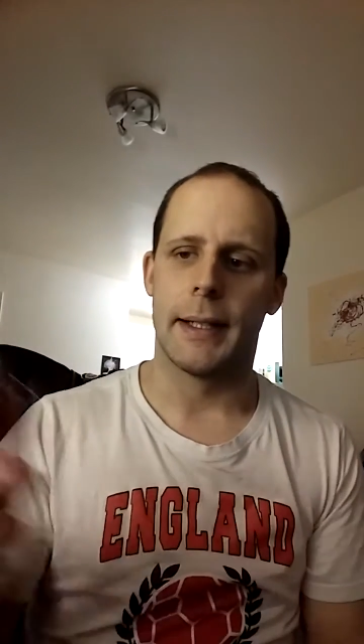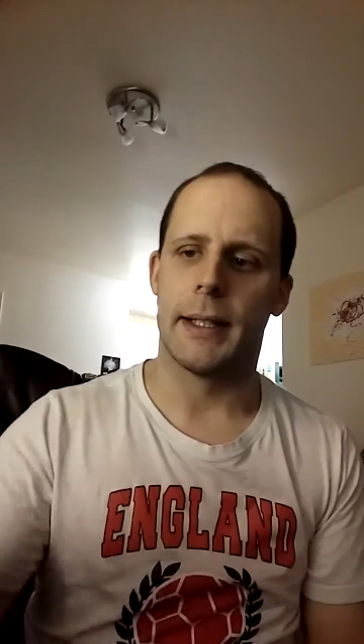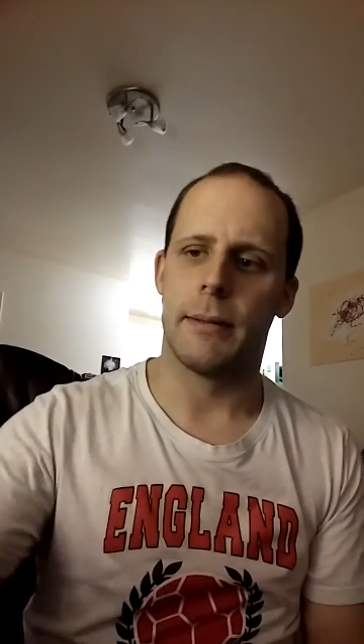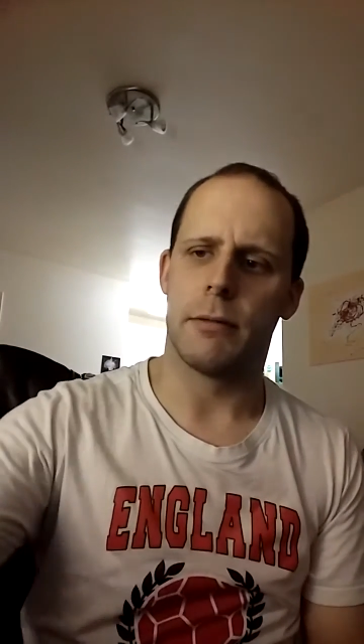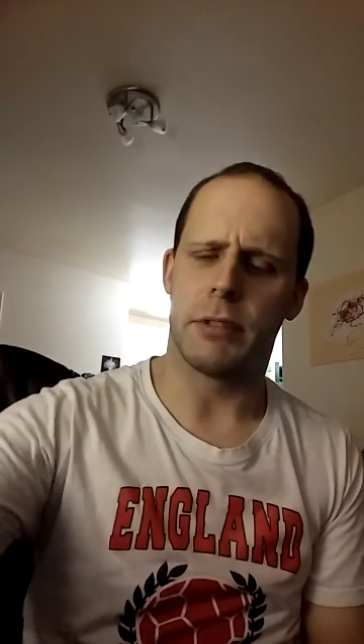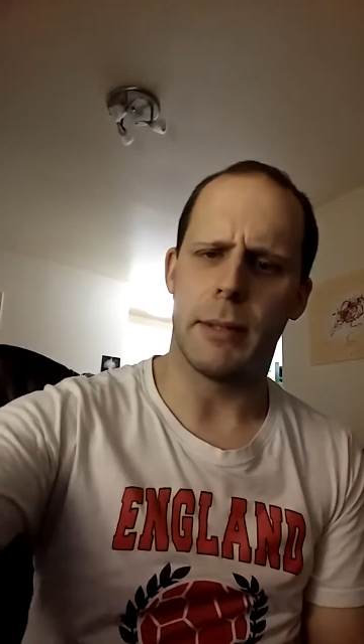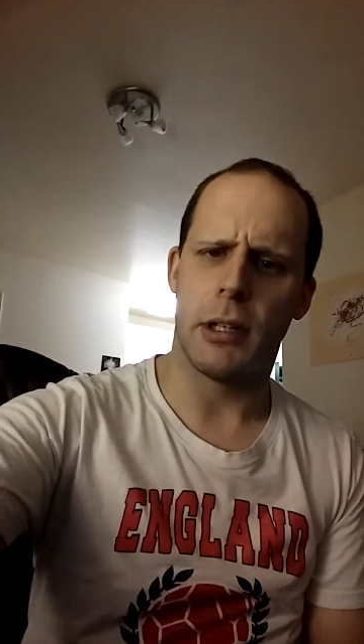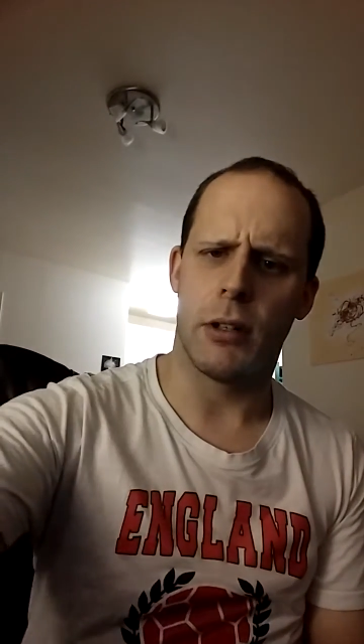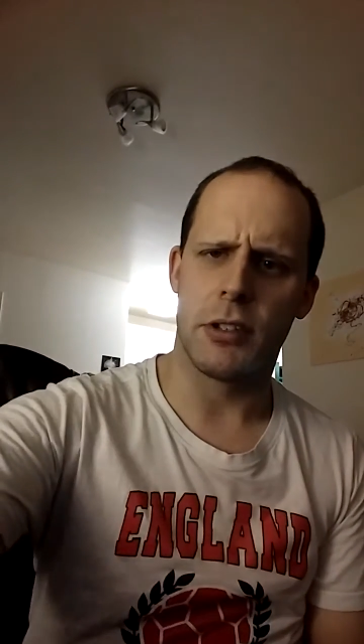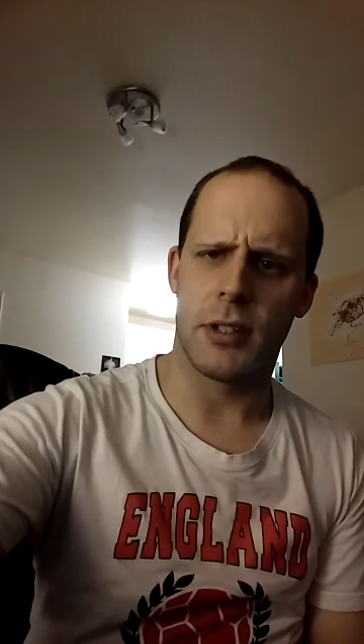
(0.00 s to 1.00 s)

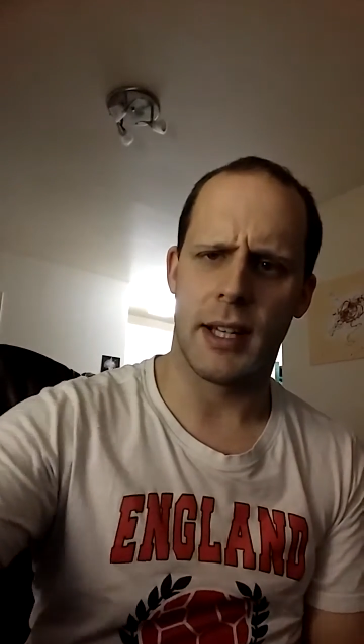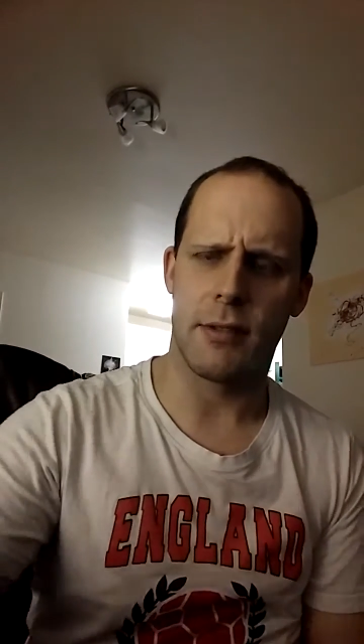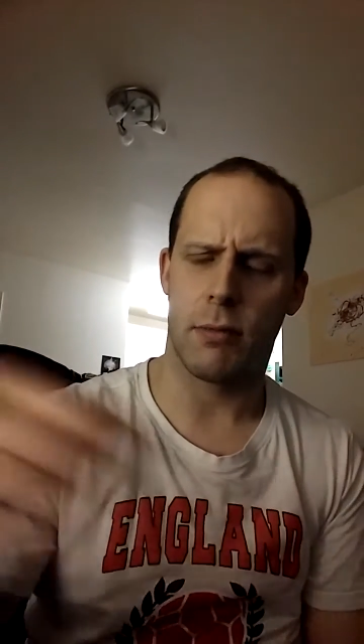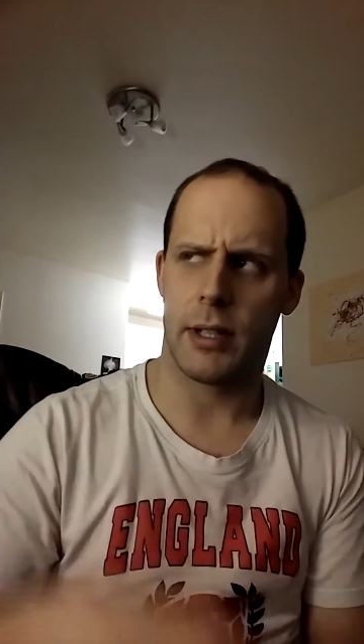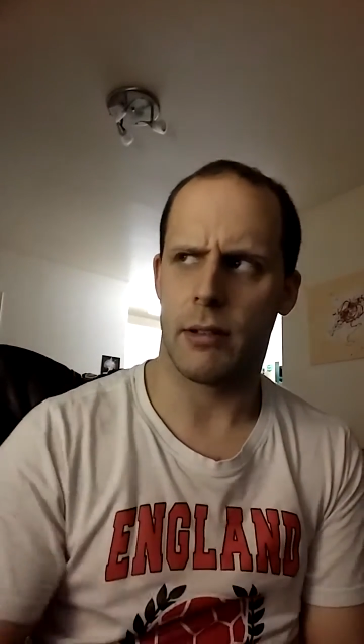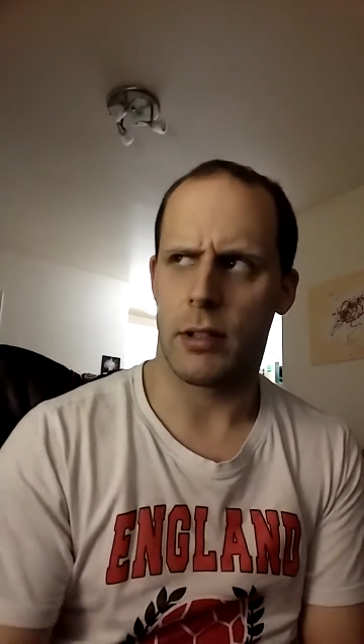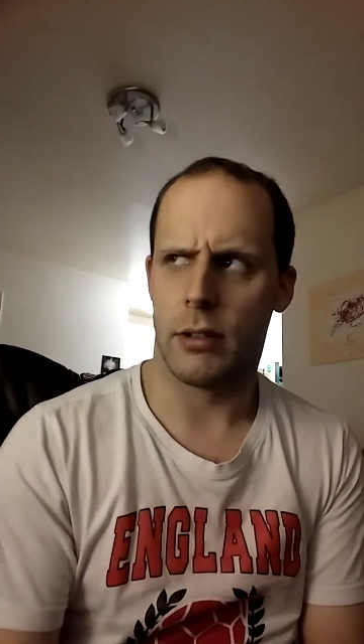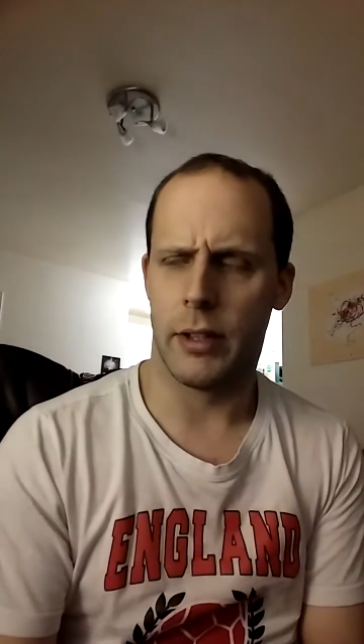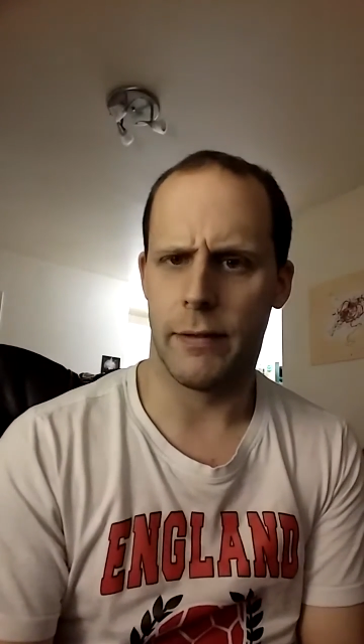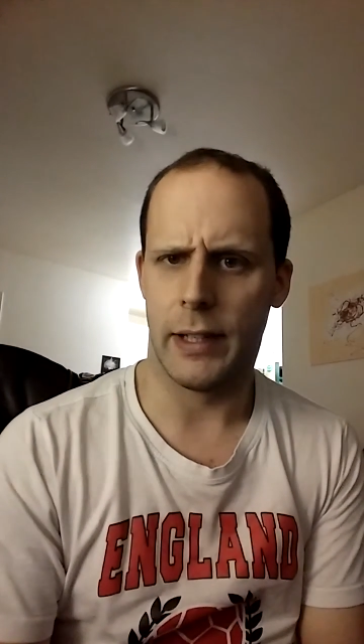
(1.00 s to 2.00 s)
REMO also has one out
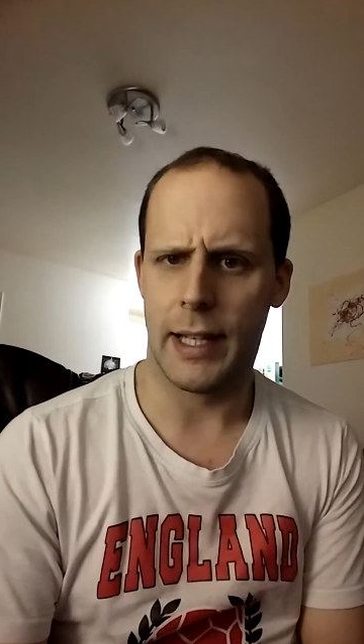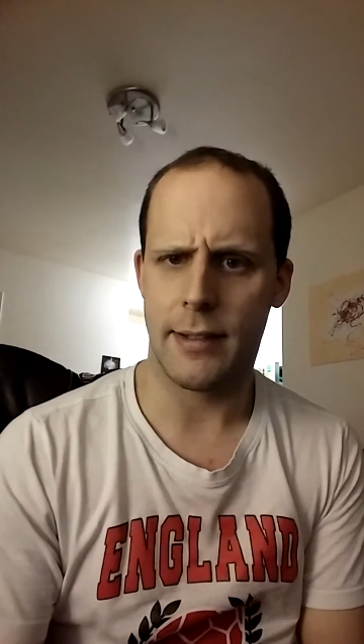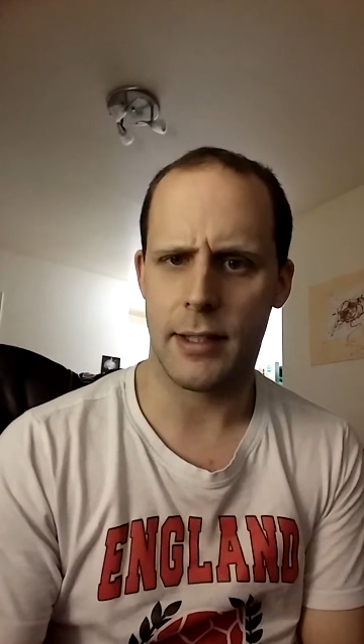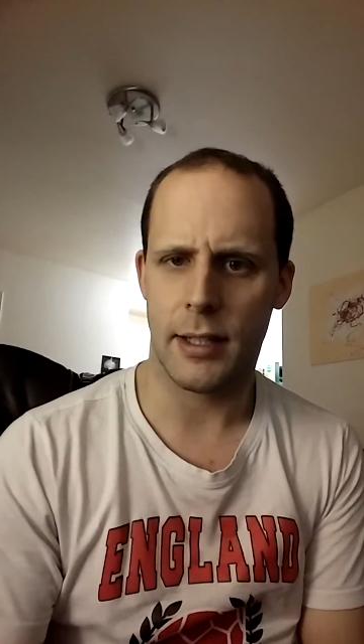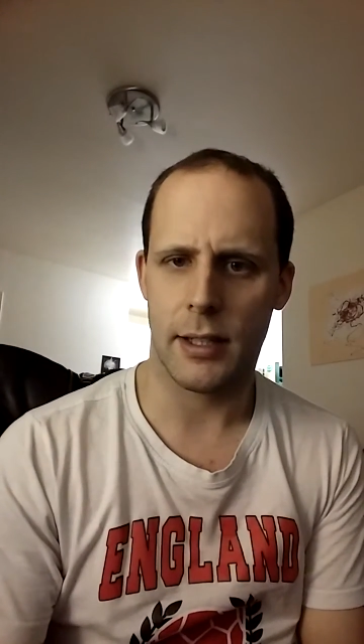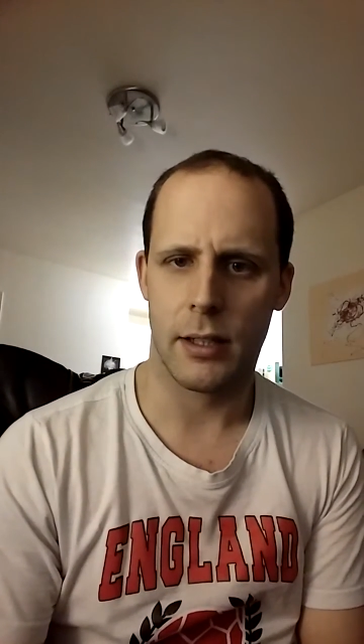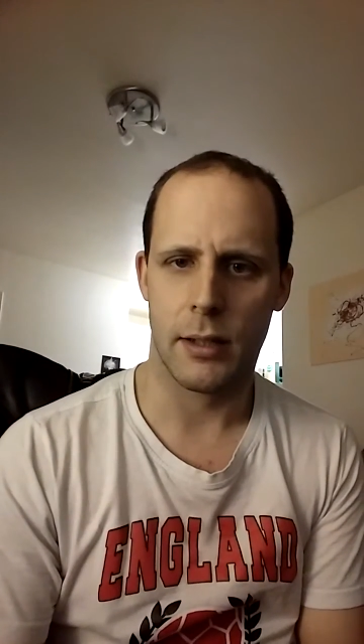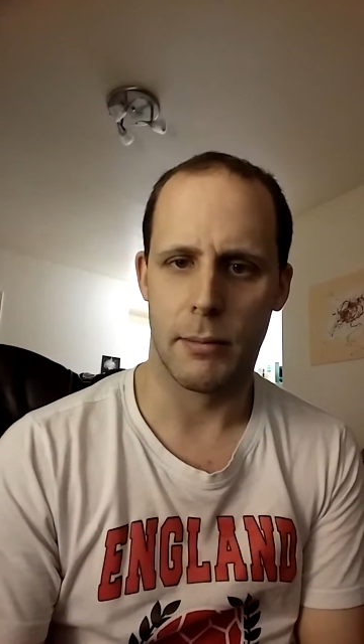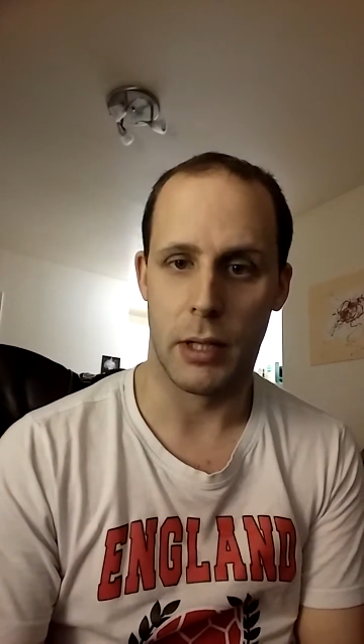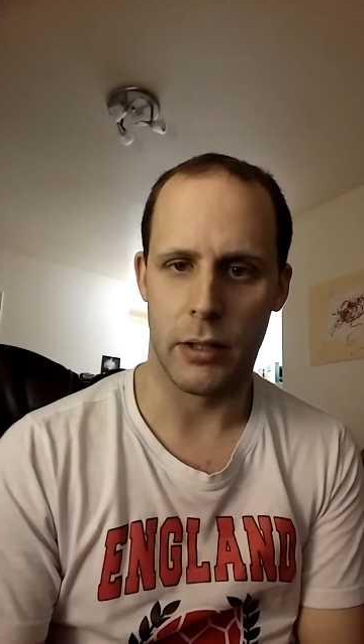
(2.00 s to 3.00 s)
called the Valencia
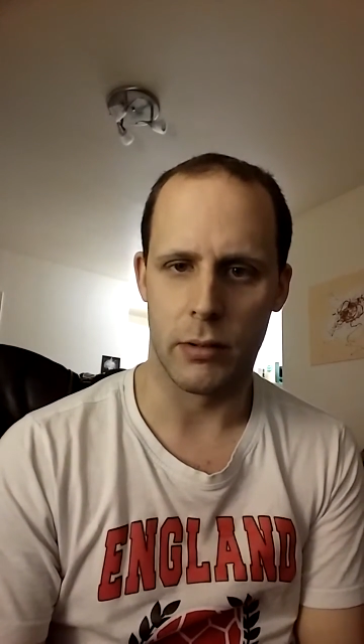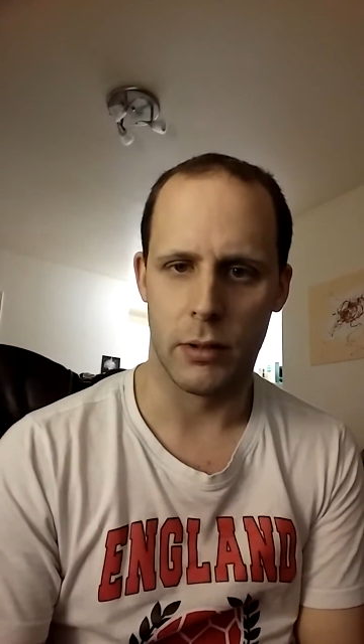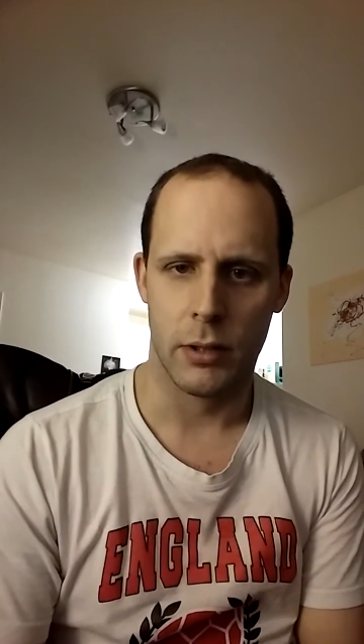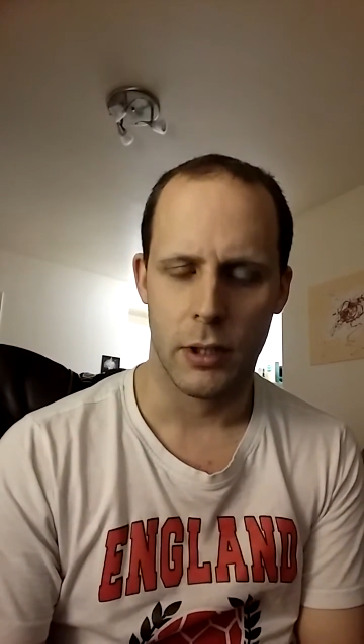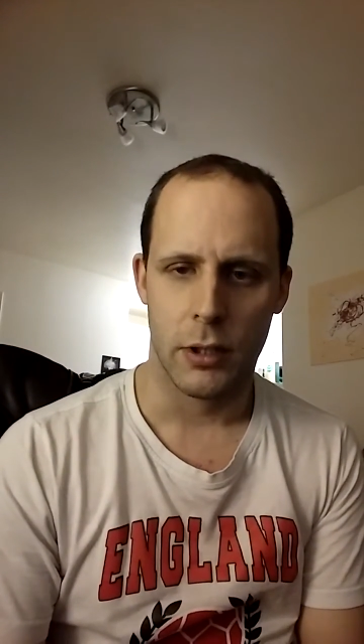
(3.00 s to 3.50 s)
model,